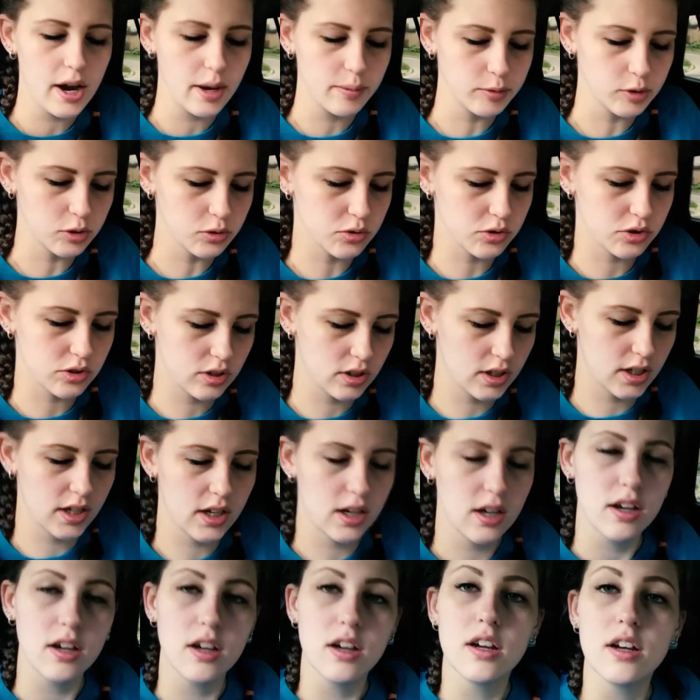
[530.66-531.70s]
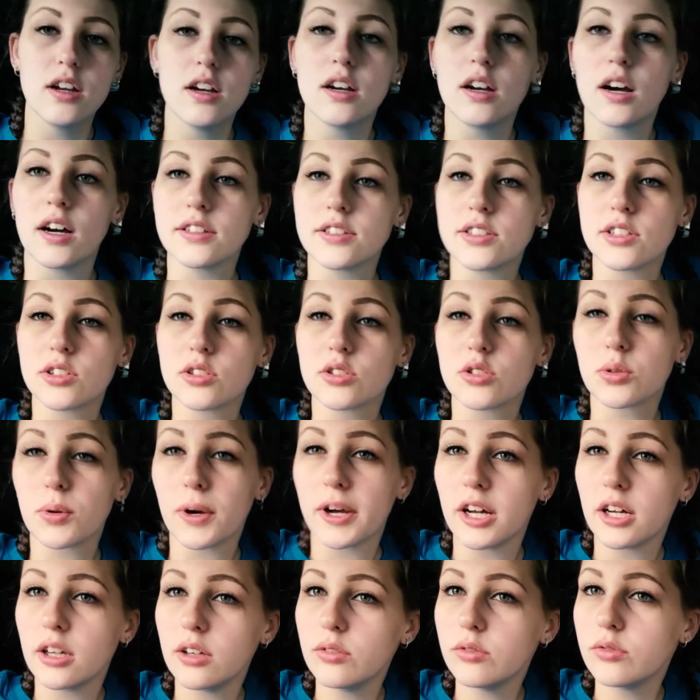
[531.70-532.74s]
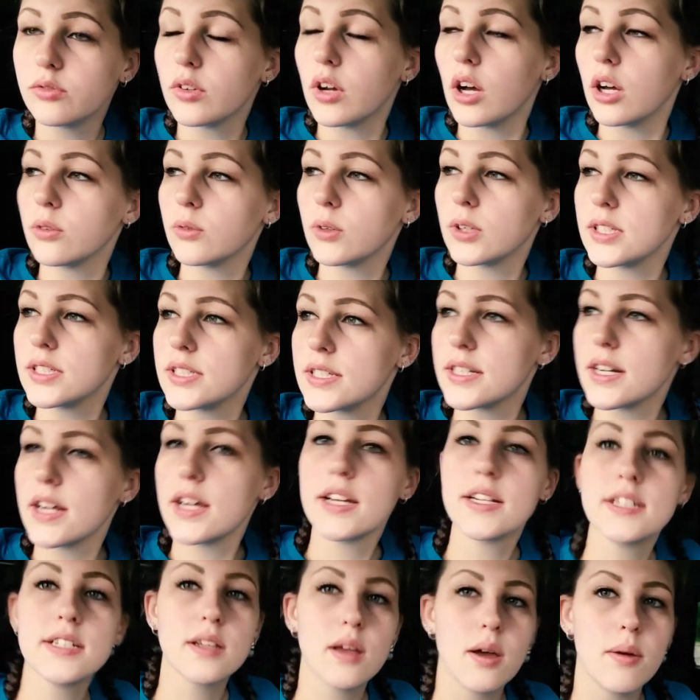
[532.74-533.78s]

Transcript: I'm usually until twelve on Wednesdays,